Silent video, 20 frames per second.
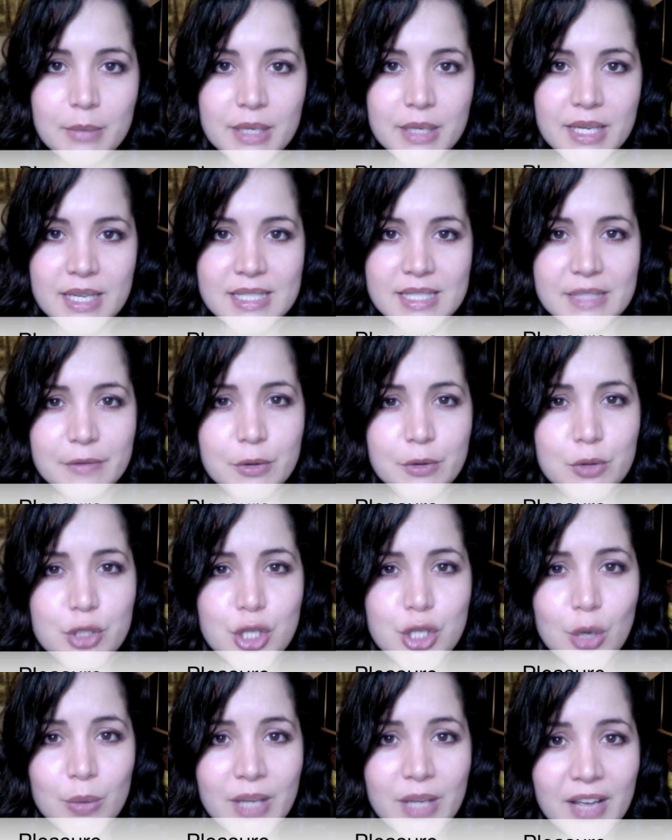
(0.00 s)
Because if you
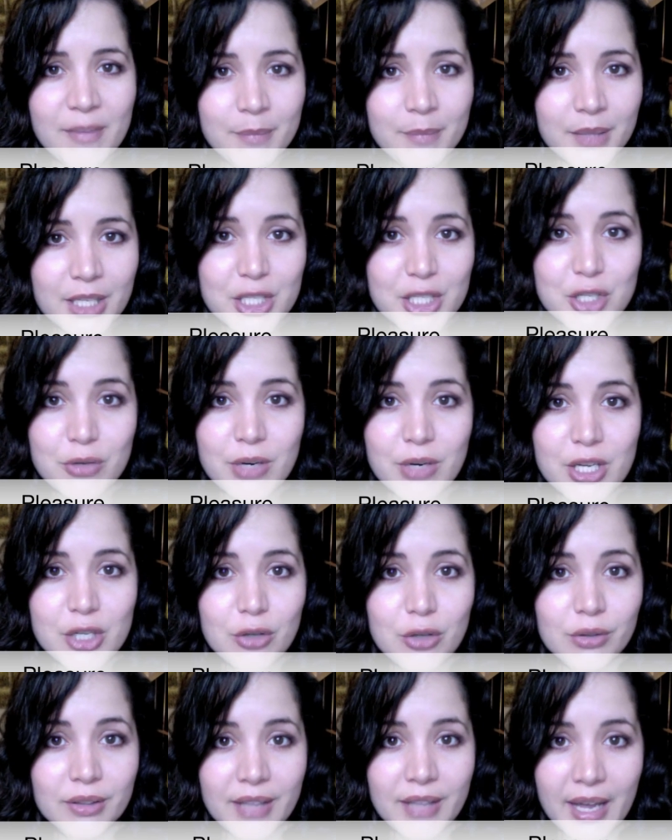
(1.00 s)
don't have pleasure in
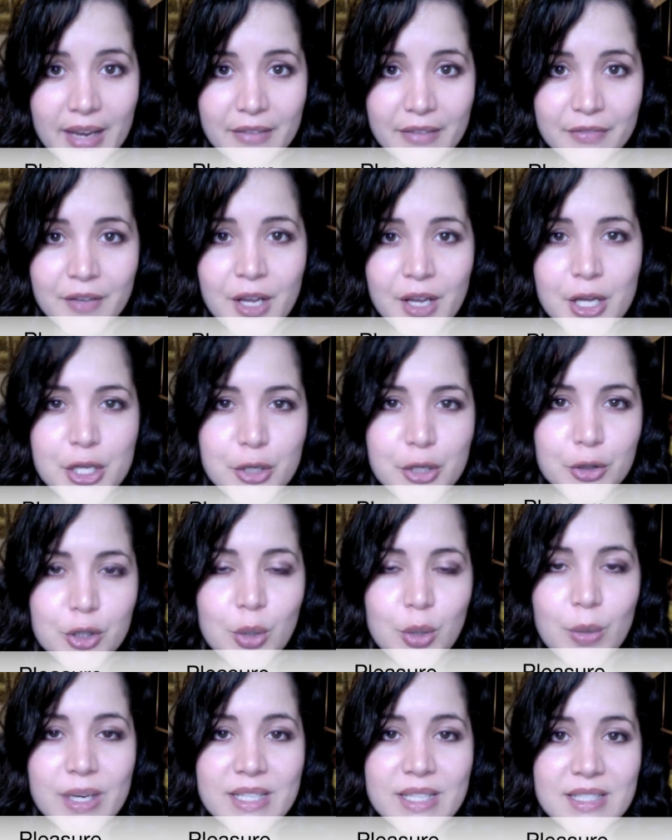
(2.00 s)
your life, you're
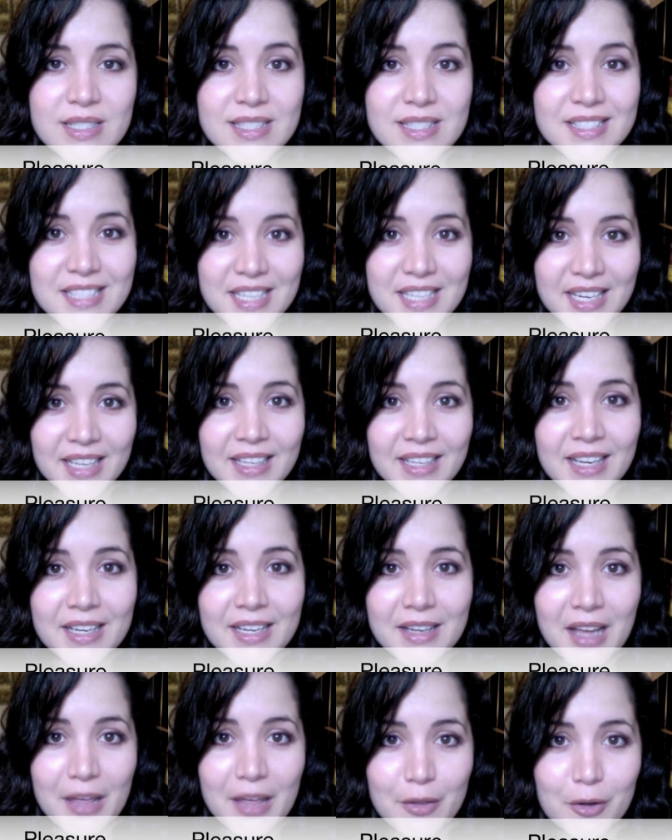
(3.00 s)
going to seek it
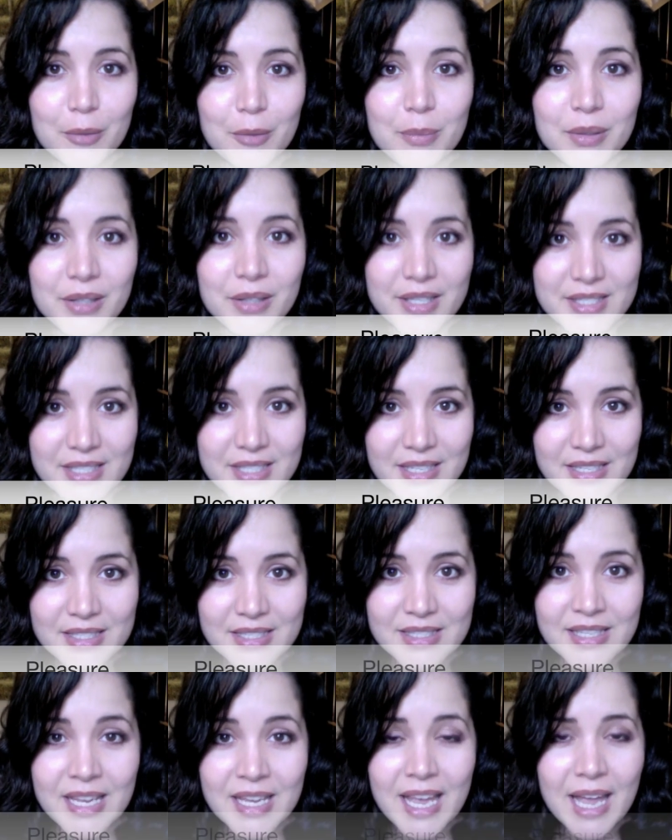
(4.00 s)
in other
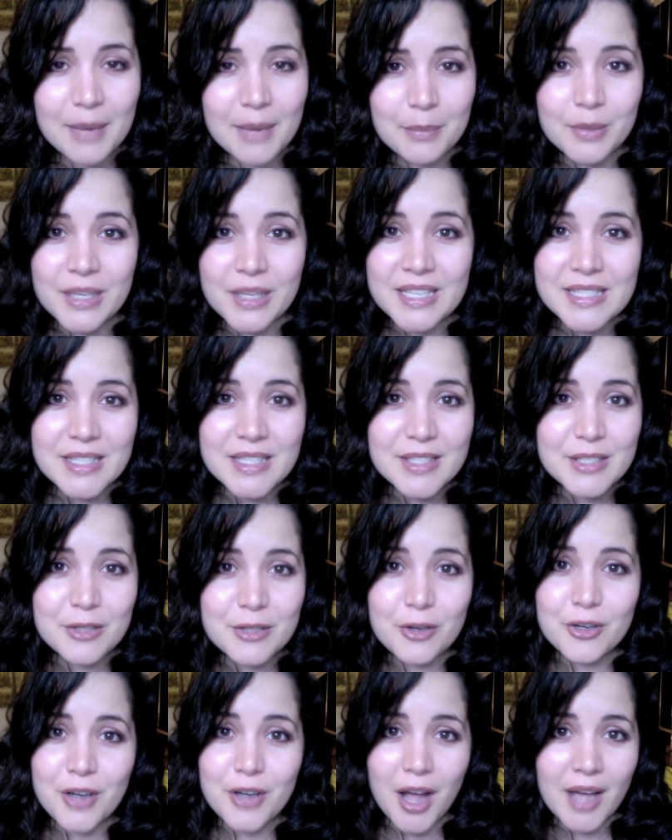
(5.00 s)
places, and places
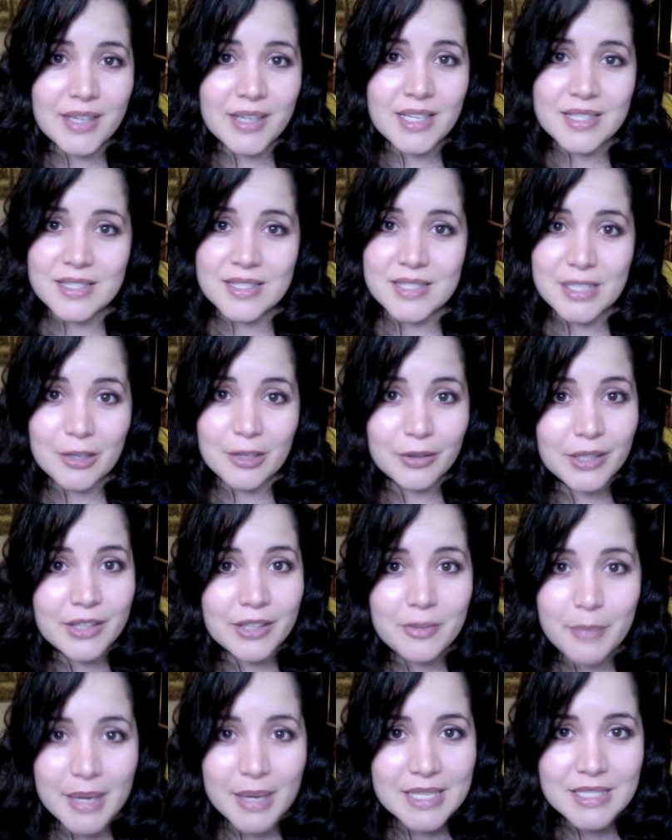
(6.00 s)
that are not
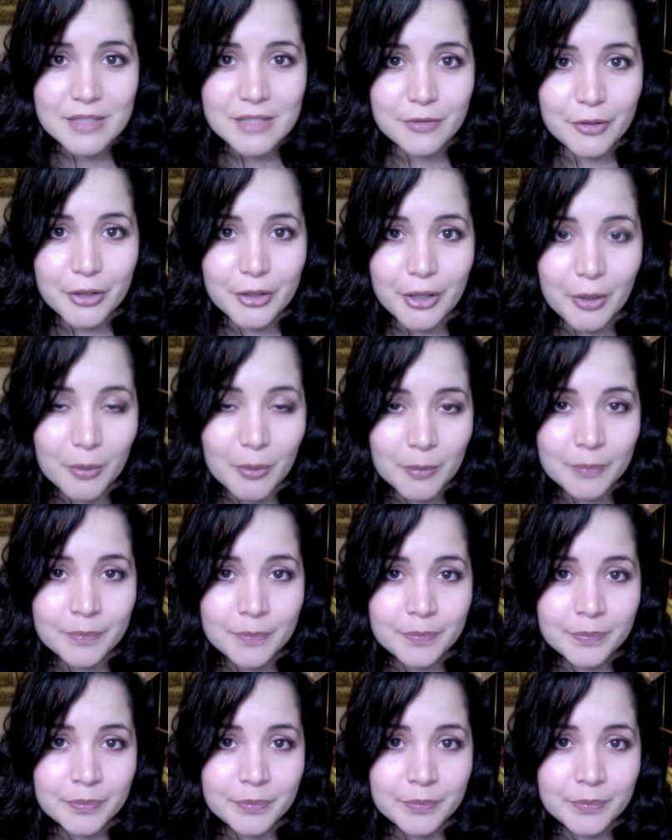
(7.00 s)
necessarily the best for you.